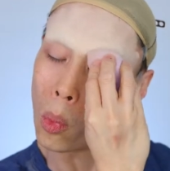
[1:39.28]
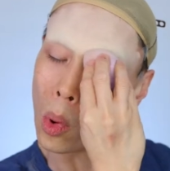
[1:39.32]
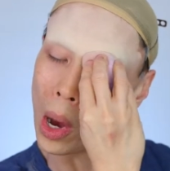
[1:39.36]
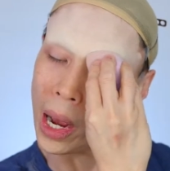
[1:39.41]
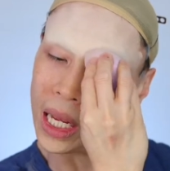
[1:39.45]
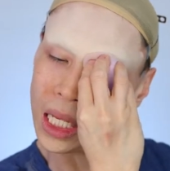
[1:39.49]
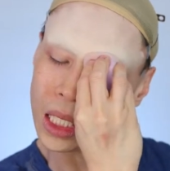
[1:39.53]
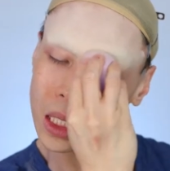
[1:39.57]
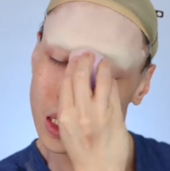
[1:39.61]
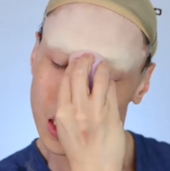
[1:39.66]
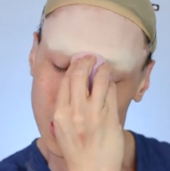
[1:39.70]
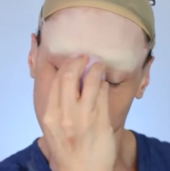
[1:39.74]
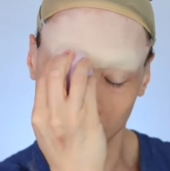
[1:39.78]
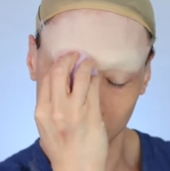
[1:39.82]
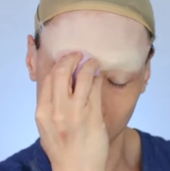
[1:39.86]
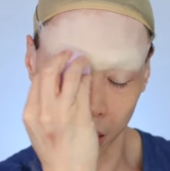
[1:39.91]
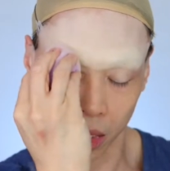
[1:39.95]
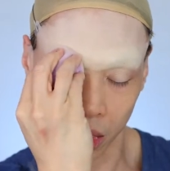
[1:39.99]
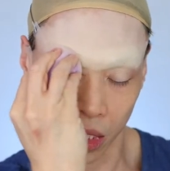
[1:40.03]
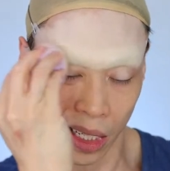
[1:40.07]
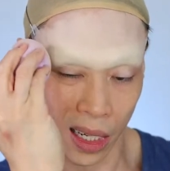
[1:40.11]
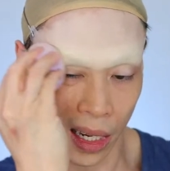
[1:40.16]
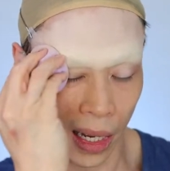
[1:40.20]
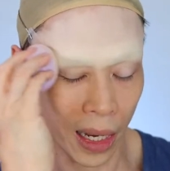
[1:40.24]
white
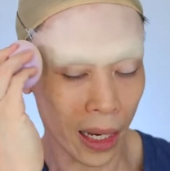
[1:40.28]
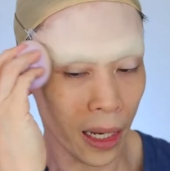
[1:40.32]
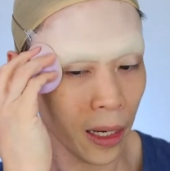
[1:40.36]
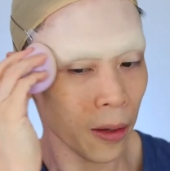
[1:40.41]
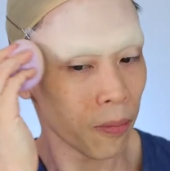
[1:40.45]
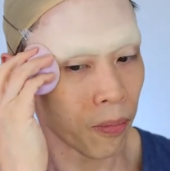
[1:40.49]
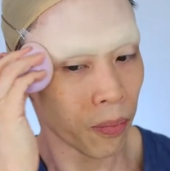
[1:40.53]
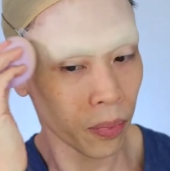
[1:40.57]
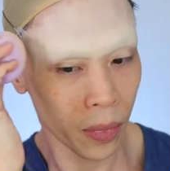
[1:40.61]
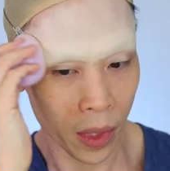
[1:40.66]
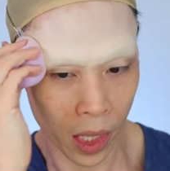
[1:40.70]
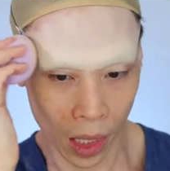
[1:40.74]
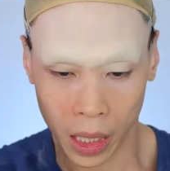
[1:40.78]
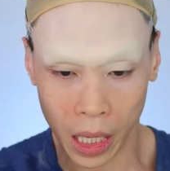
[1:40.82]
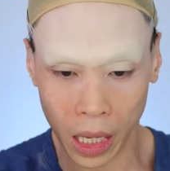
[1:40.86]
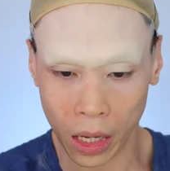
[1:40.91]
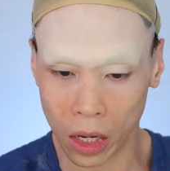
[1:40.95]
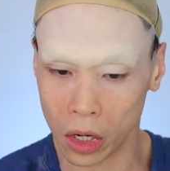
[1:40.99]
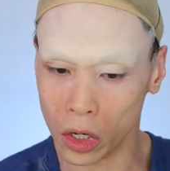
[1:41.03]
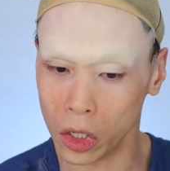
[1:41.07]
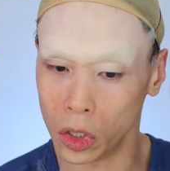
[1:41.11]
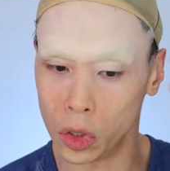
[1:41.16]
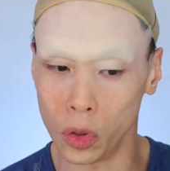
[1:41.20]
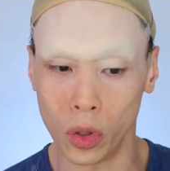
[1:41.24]
today. Okay, I'm
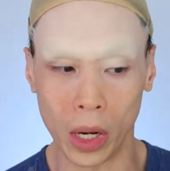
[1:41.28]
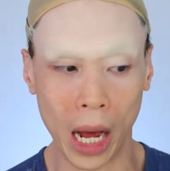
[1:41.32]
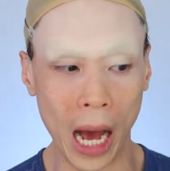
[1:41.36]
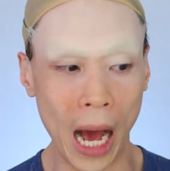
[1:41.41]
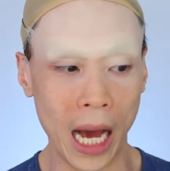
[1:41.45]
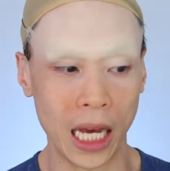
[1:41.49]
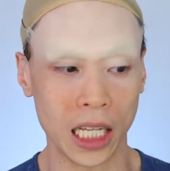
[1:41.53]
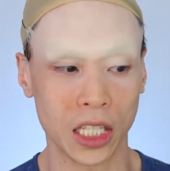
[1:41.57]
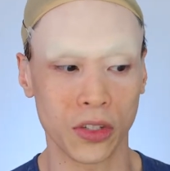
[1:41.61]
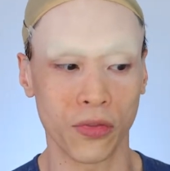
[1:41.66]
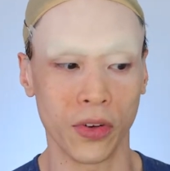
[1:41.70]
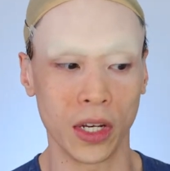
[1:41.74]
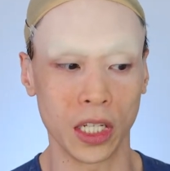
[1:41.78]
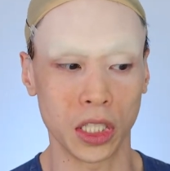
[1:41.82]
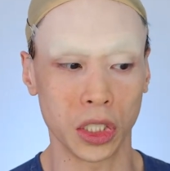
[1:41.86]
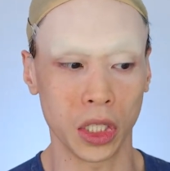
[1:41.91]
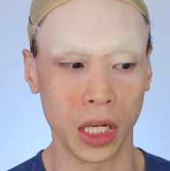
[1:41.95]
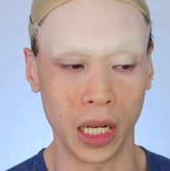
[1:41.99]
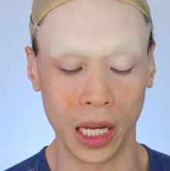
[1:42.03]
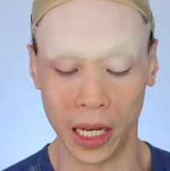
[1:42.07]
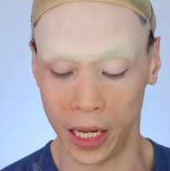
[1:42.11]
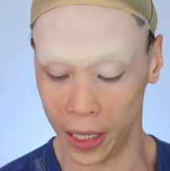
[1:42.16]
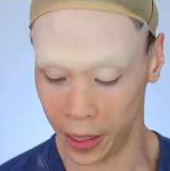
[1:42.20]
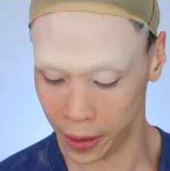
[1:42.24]
gonna do the eyes first
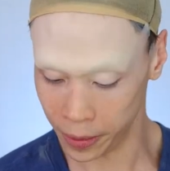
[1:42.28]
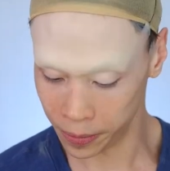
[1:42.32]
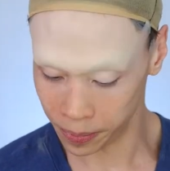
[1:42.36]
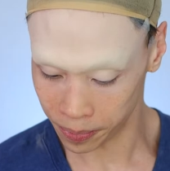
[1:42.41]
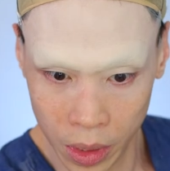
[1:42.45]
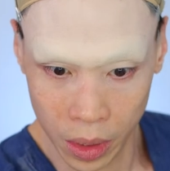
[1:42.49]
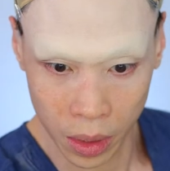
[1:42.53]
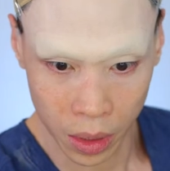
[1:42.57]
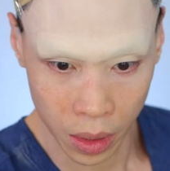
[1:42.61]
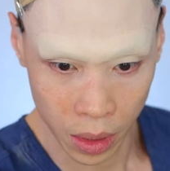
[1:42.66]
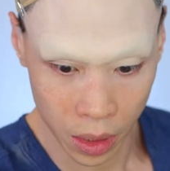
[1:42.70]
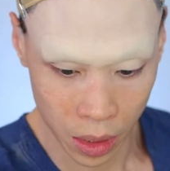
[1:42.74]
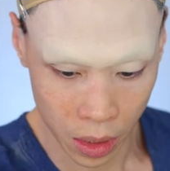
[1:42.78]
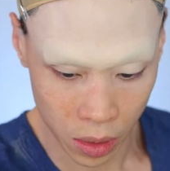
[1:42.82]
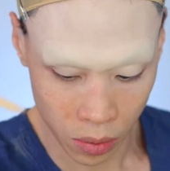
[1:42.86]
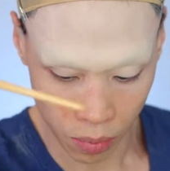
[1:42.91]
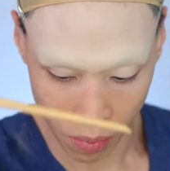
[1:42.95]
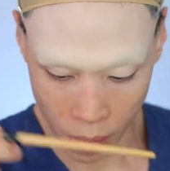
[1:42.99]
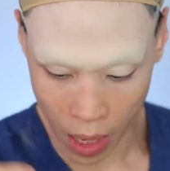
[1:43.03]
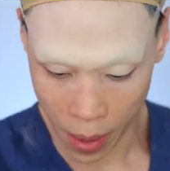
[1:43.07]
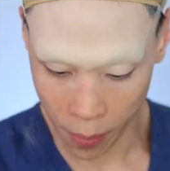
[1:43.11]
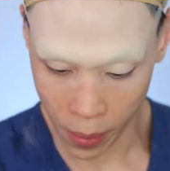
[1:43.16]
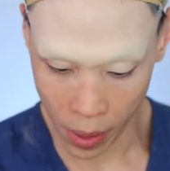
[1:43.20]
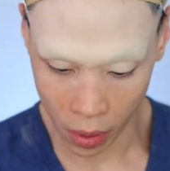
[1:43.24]
today. Let's
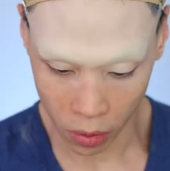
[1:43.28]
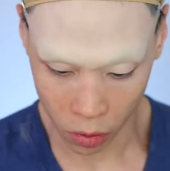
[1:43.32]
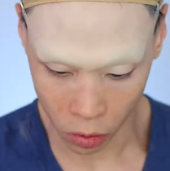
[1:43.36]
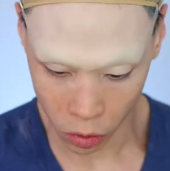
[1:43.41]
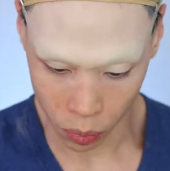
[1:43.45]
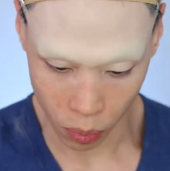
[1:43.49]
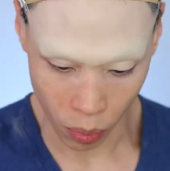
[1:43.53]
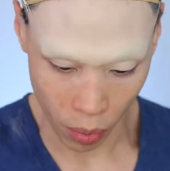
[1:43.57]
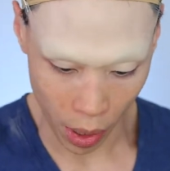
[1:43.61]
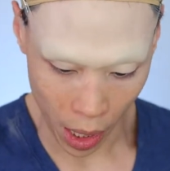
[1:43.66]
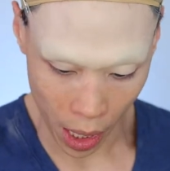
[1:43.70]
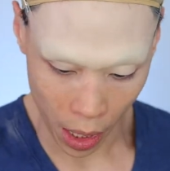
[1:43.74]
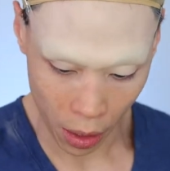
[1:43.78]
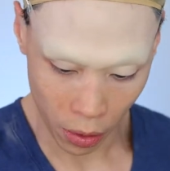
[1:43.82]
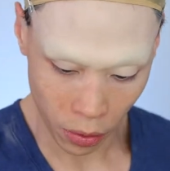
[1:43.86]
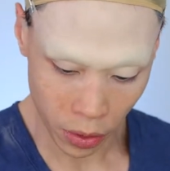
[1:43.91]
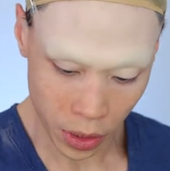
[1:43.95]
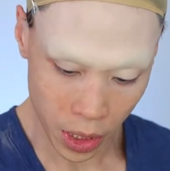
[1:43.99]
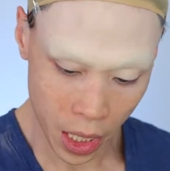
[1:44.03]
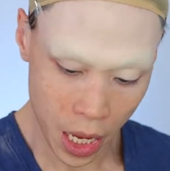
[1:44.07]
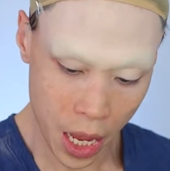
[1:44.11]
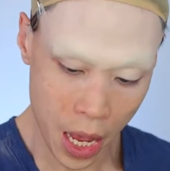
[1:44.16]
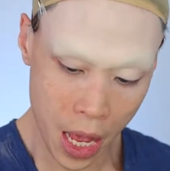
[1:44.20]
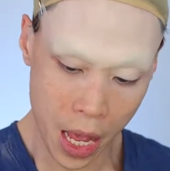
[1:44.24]
map out those
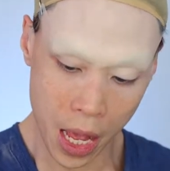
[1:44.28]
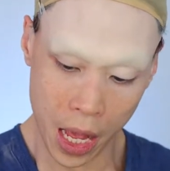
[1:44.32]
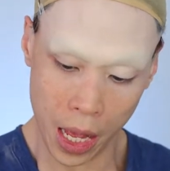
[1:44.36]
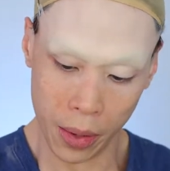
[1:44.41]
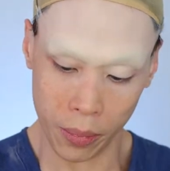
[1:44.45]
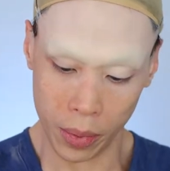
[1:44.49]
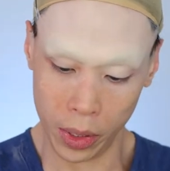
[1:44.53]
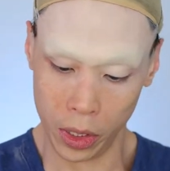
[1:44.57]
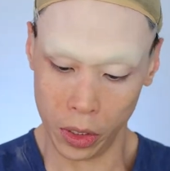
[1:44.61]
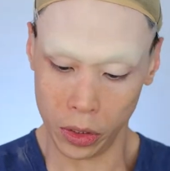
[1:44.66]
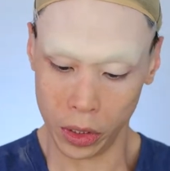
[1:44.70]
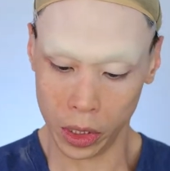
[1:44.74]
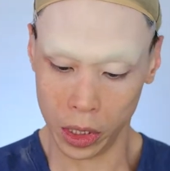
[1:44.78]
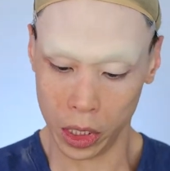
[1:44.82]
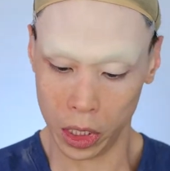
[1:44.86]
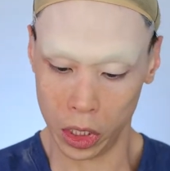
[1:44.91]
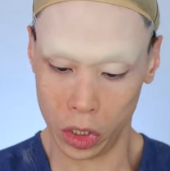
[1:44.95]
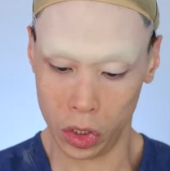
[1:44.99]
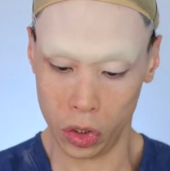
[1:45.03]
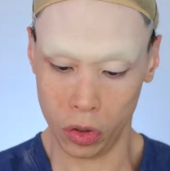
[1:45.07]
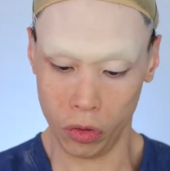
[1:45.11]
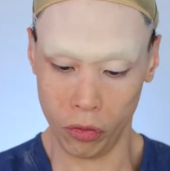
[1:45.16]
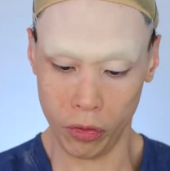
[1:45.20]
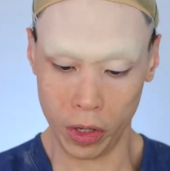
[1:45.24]
brows. I'll be using the
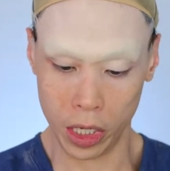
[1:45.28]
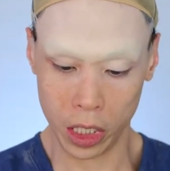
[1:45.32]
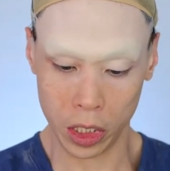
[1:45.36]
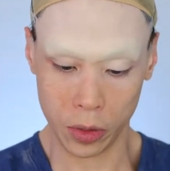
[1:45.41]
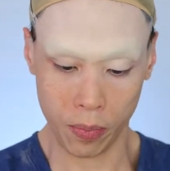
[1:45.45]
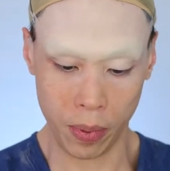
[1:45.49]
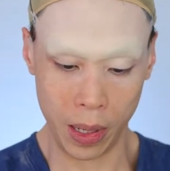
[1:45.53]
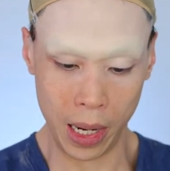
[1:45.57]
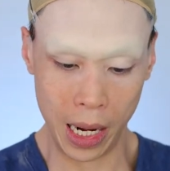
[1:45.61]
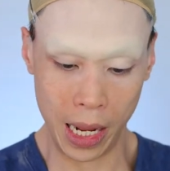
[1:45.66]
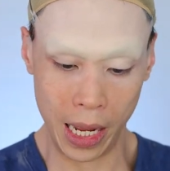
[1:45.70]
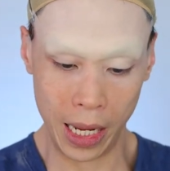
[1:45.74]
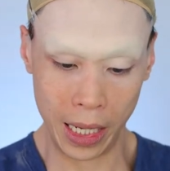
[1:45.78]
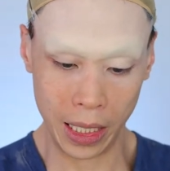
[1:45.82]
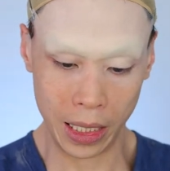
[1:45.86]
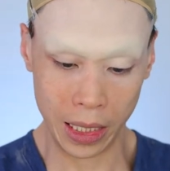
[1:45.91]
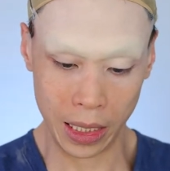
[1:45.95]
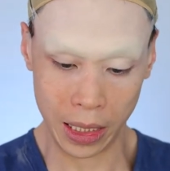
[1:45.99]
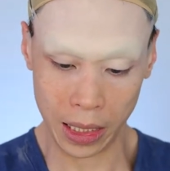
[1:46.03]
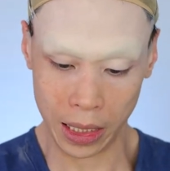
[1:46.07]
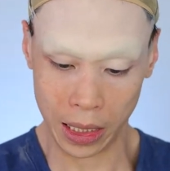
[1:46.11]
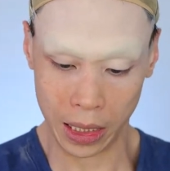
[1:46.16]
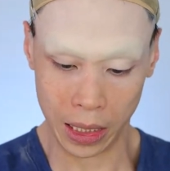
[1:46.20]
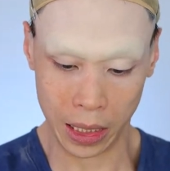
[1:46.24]
Juvia's
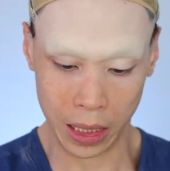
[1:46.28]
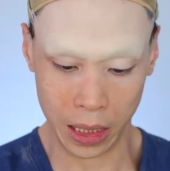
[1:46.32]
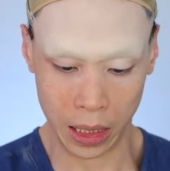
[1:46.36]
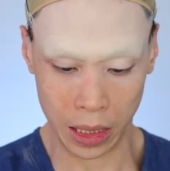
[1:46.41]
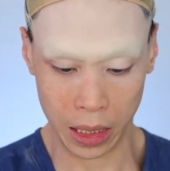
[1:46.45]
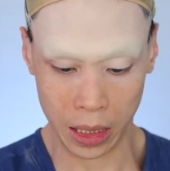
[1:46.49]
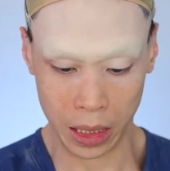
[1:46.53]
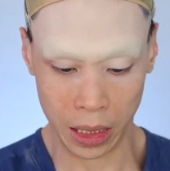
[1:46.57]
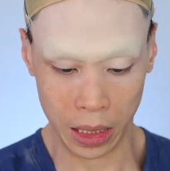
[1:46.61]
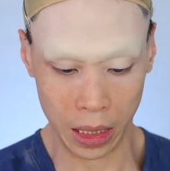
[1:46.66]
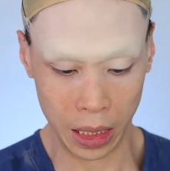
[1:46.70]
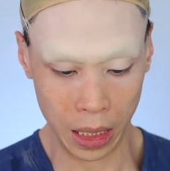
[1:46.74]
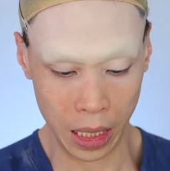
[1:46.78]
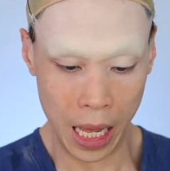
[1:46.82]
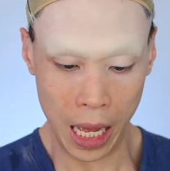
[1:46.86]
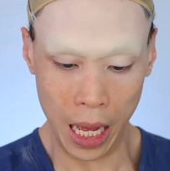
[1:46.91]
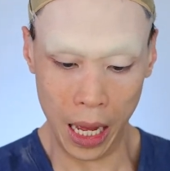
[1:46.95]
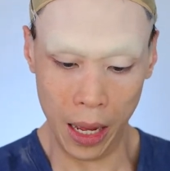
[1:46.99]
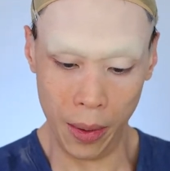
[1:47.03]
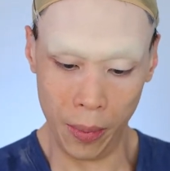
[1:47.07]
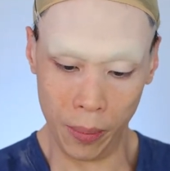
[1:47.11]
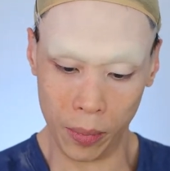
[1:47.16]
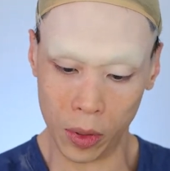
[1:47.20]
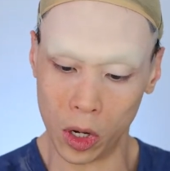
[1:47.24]
Place
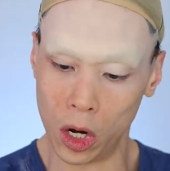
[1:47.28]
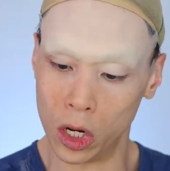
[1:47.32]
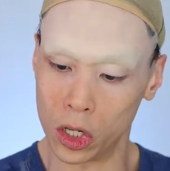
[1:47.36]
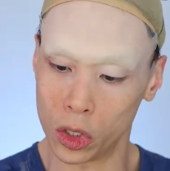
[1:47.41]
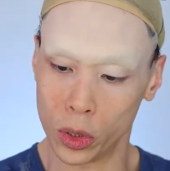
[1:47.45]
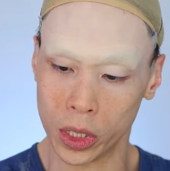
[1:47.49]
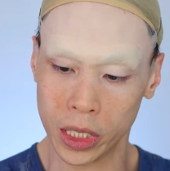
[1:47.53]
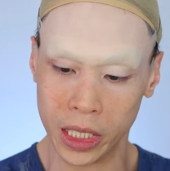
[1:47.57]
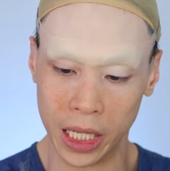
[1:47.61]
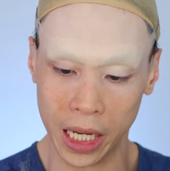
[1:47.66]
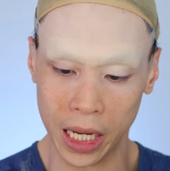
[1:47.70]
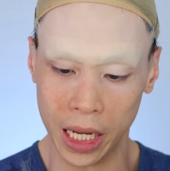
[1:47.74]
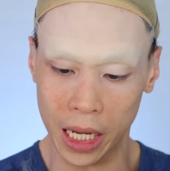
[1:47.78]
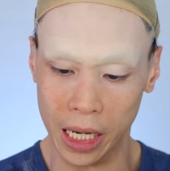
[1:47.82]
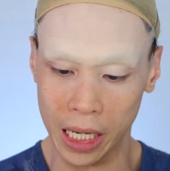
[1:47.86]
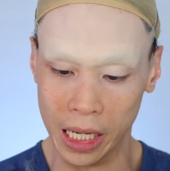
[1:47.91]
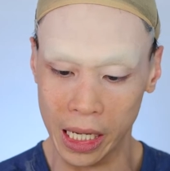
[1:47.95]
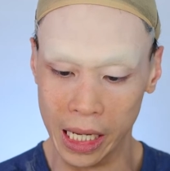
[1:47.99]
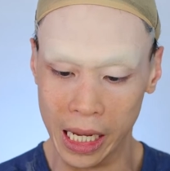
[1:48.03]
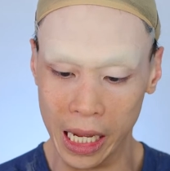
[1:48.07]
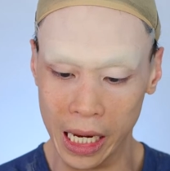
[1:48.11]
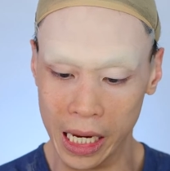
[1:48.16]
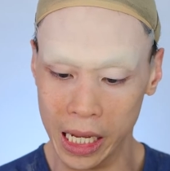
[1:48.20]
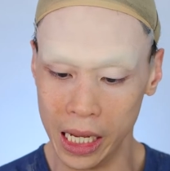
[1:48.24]
contour stick
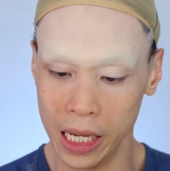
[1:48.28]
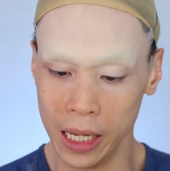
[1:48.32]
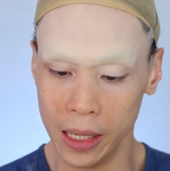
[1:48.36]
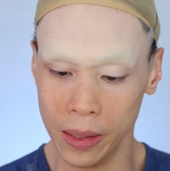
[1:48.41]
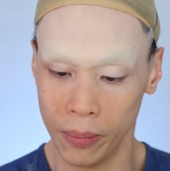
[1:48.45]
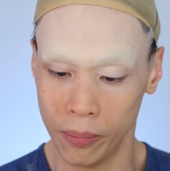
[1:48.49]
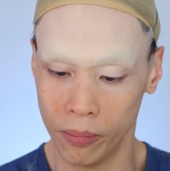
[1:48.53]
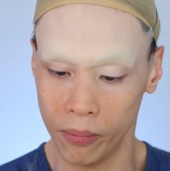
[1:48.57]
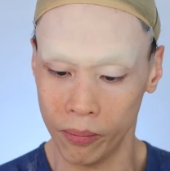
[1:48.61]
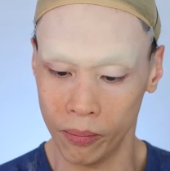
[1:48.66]
in Guinea.